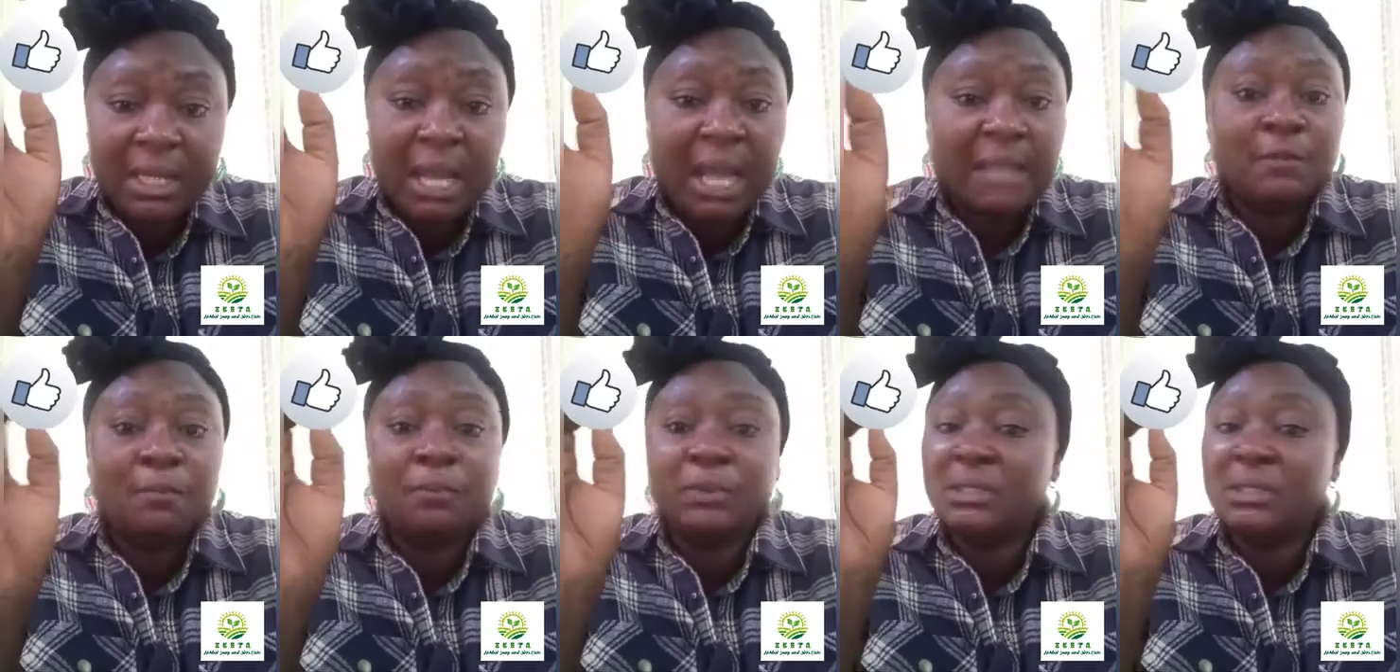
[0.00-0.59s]
I
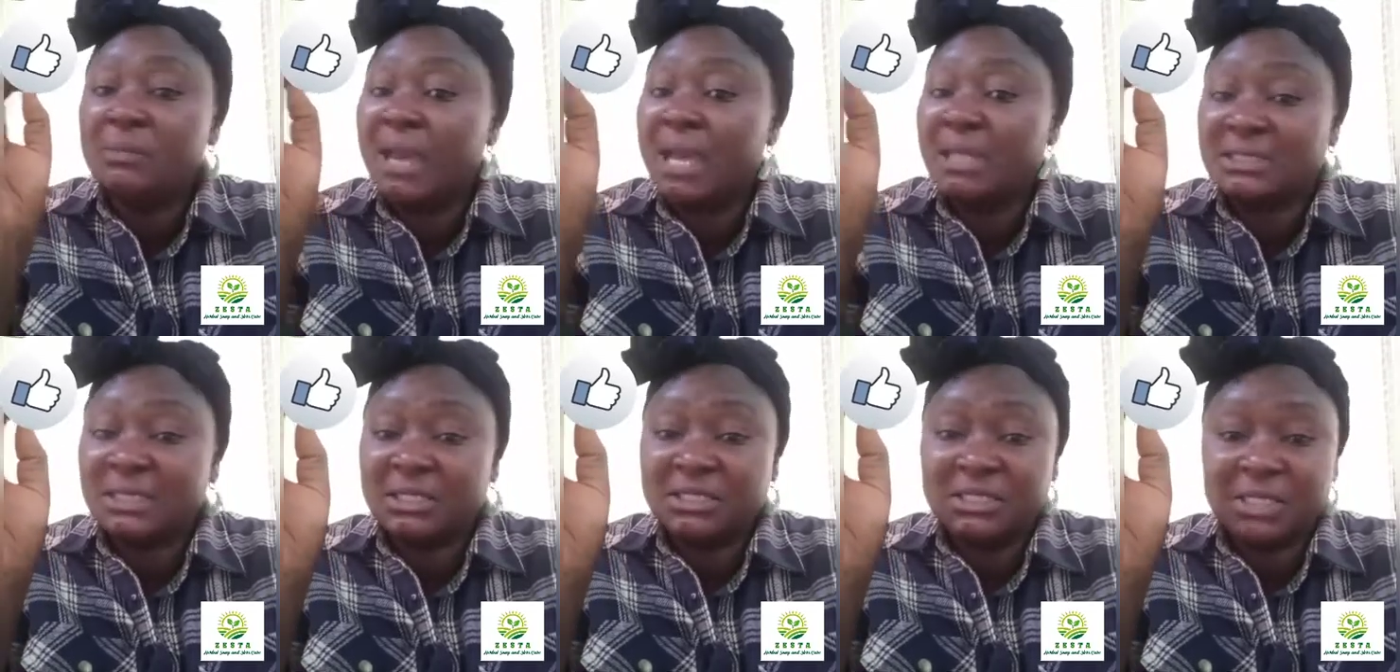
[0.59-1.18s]
didn't put in my
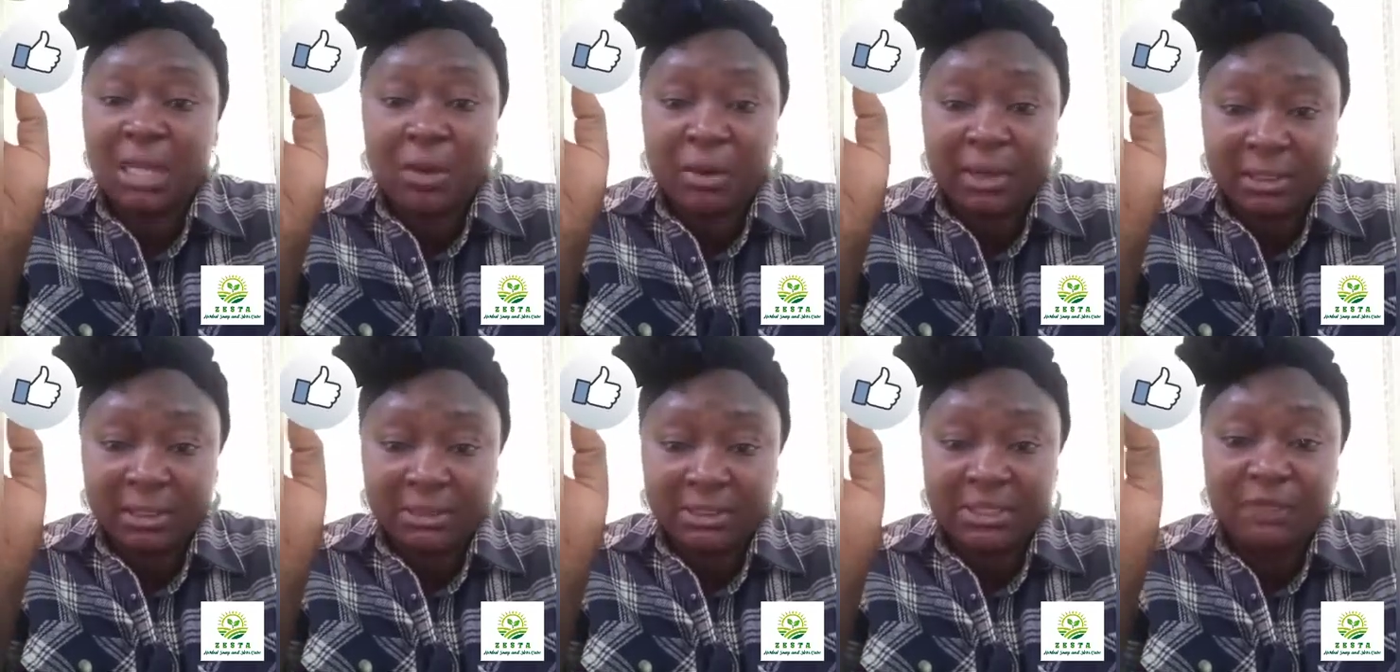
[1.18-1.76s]
essential
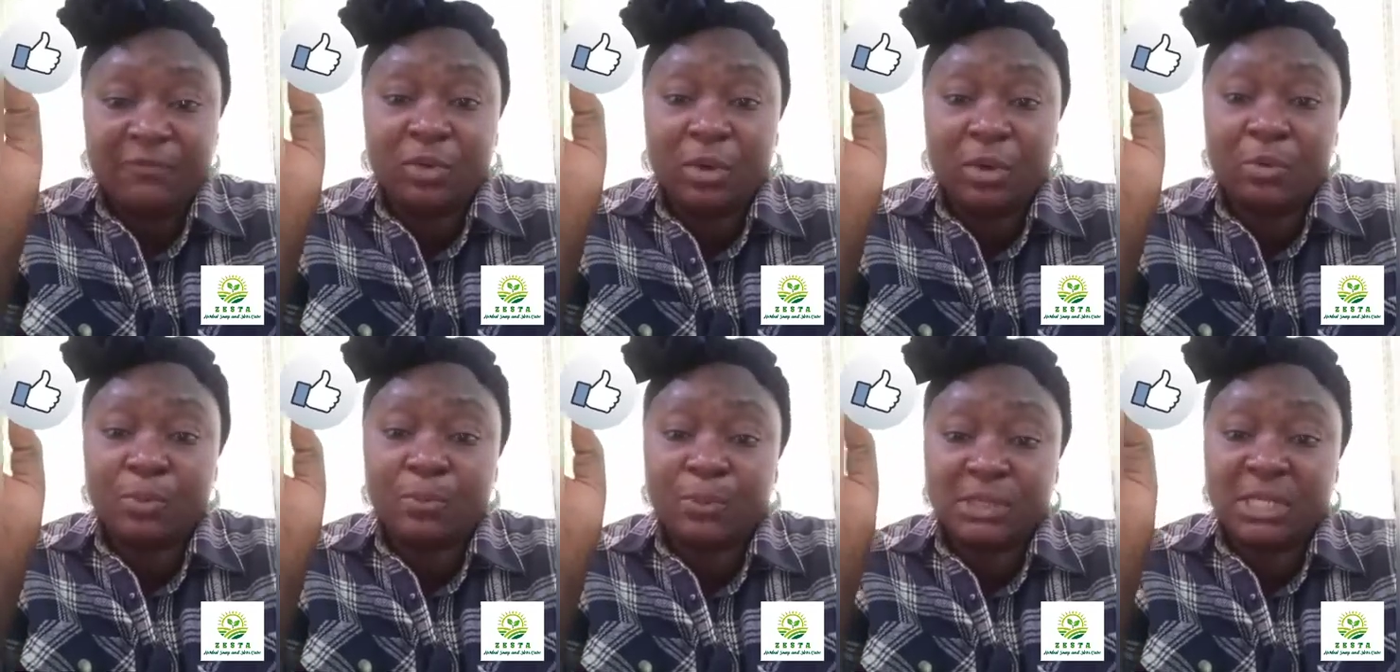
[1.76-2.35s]
oils. If you're
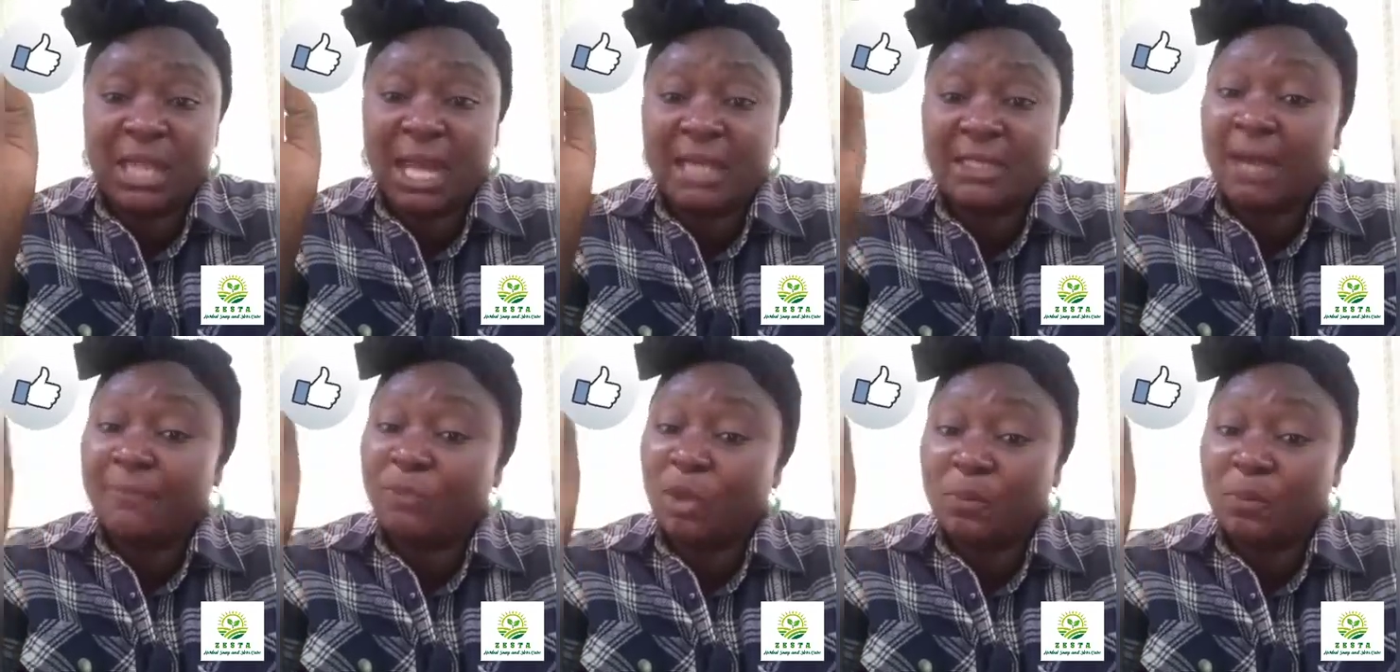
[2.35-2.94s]
putting,
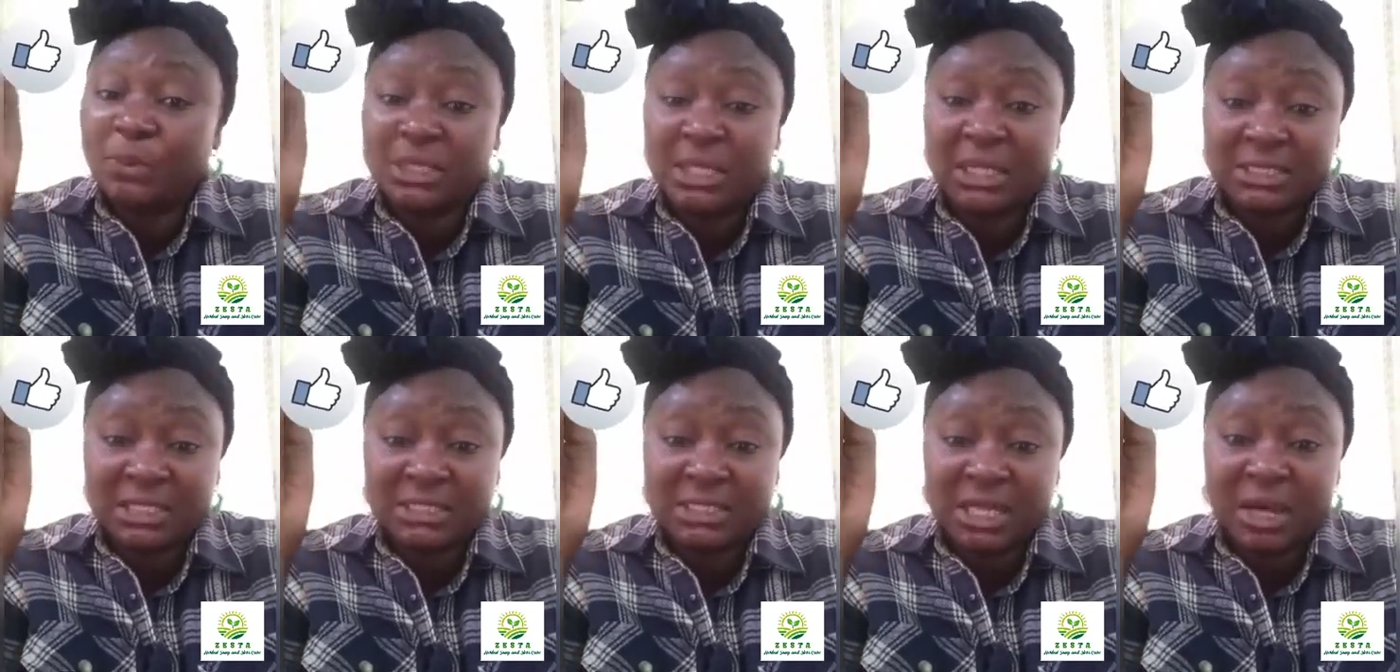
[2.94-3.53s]
I'm not putting
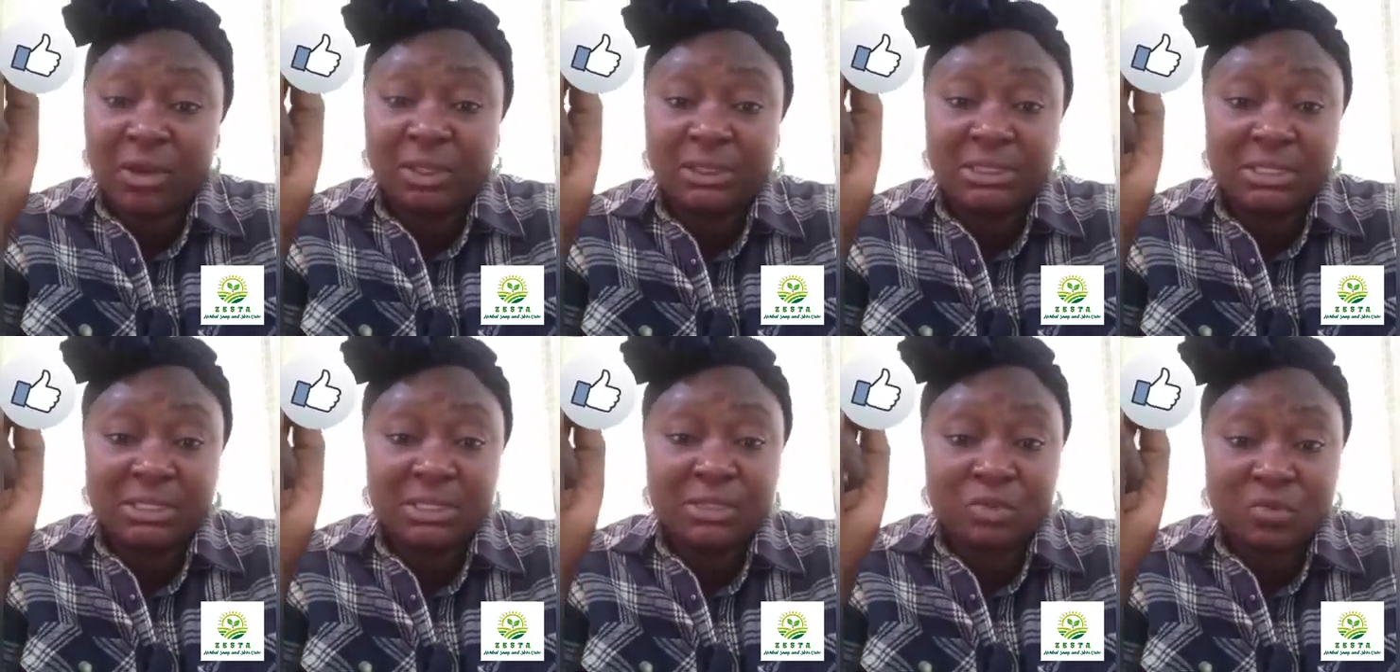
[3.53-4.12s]
essential
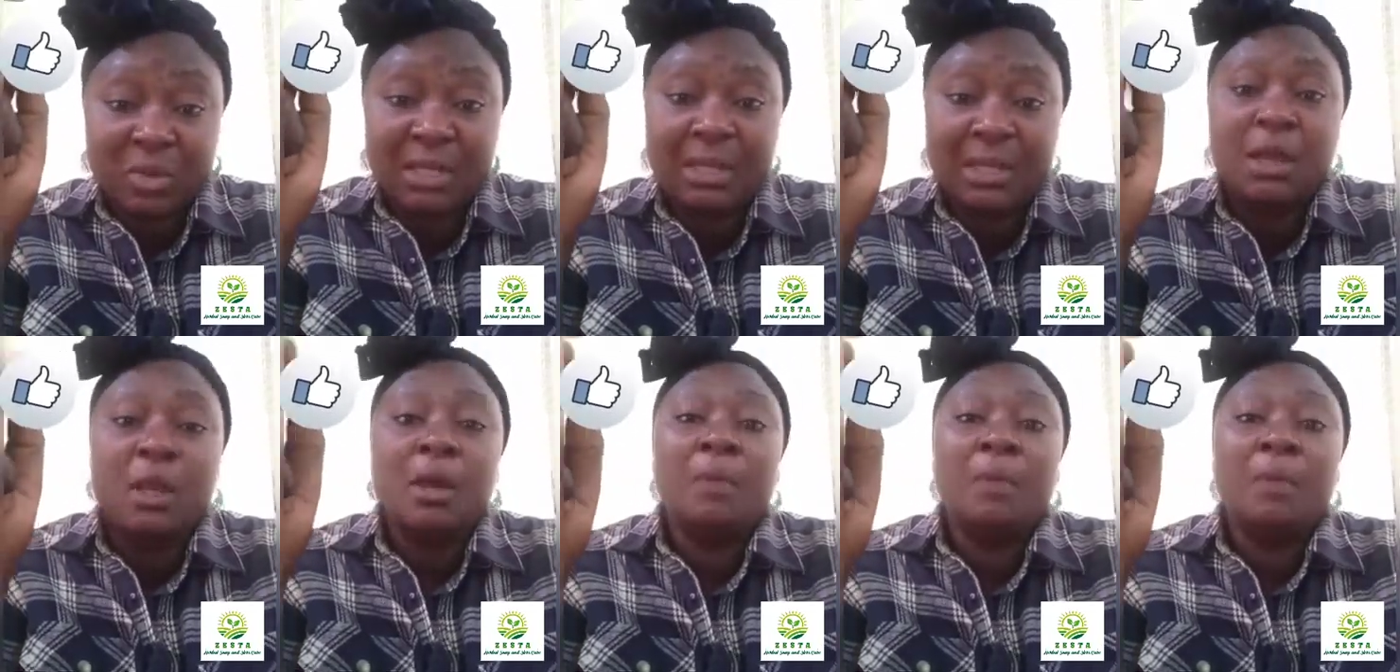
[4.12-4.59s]
oils in this one.